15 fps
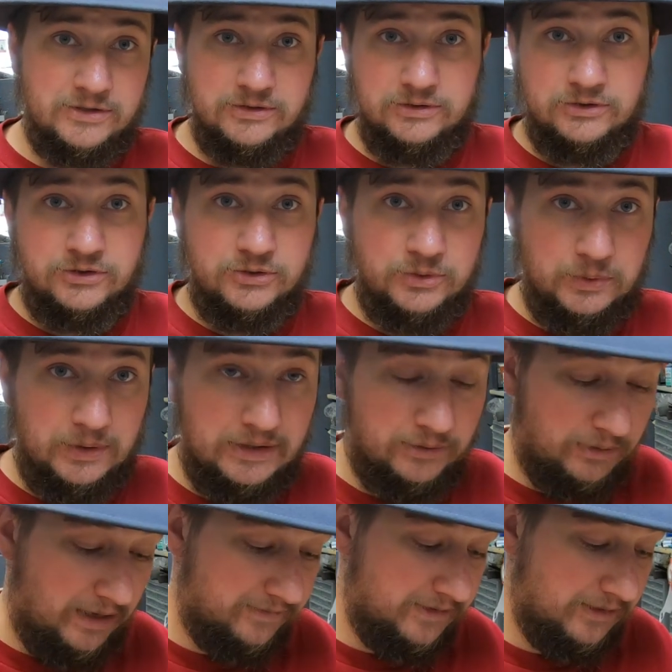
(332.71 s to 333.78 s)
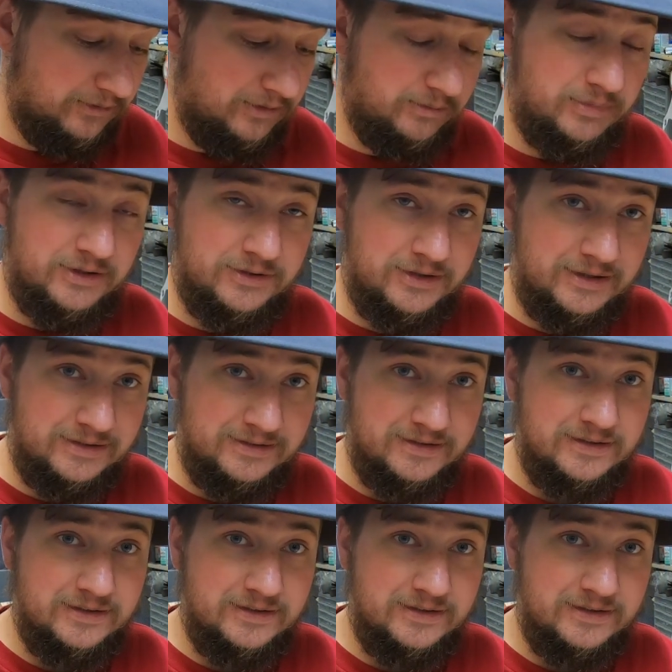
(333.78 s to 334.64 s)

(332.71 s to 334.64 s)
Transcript: to shoe recrafting and rebuilding.